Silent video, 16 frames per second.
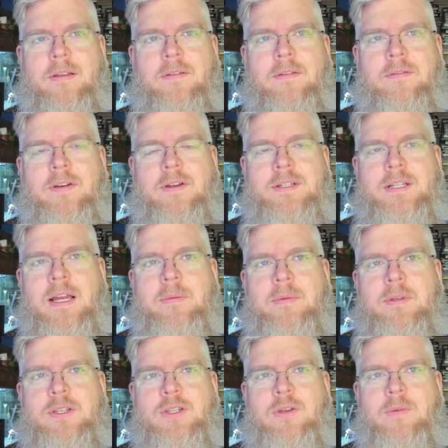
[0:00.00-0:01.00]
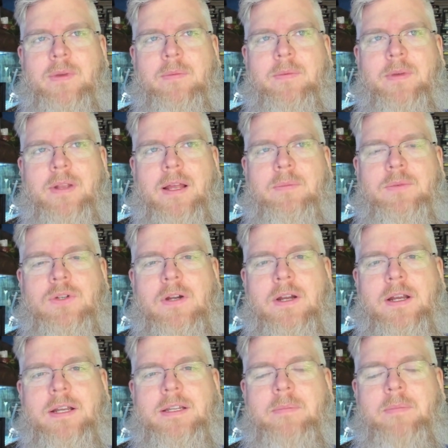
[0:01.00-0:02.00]
very time consuming, but I'm
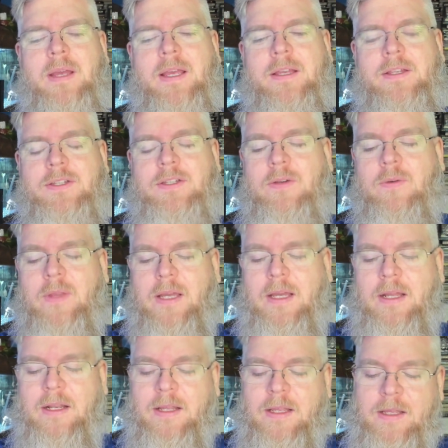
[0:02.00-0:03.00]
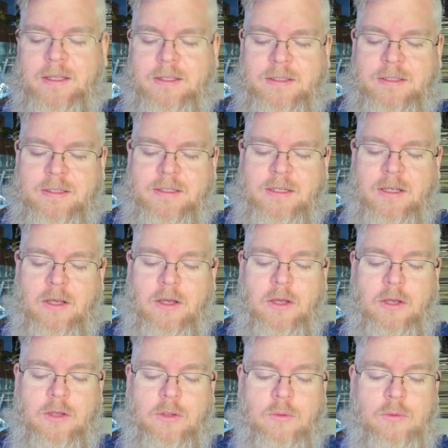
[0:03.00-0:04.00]
trying to make it so that it's
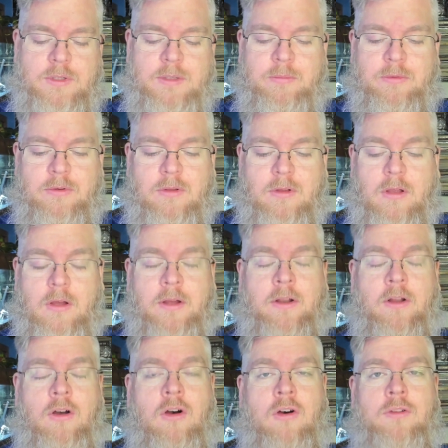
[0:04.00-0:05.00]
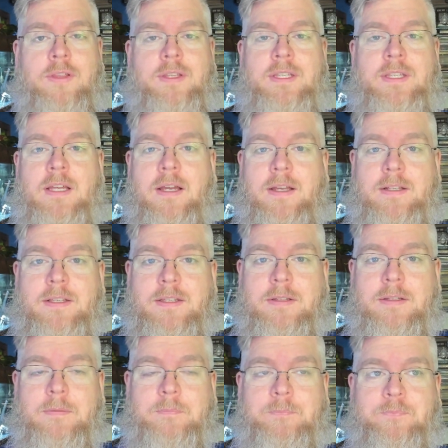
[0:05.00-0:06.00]
usable on all the sites.